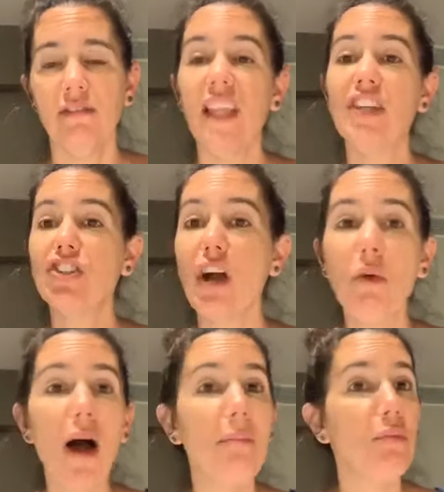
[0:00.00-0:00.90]
They show
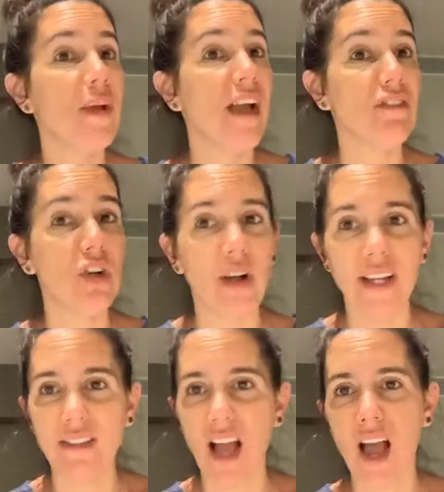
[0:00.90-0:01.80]
up, we have a
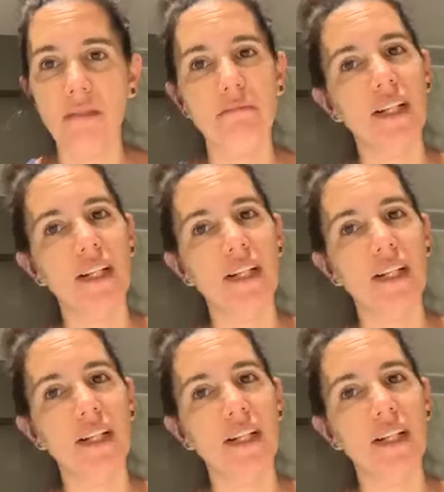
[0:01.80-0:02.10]
great time,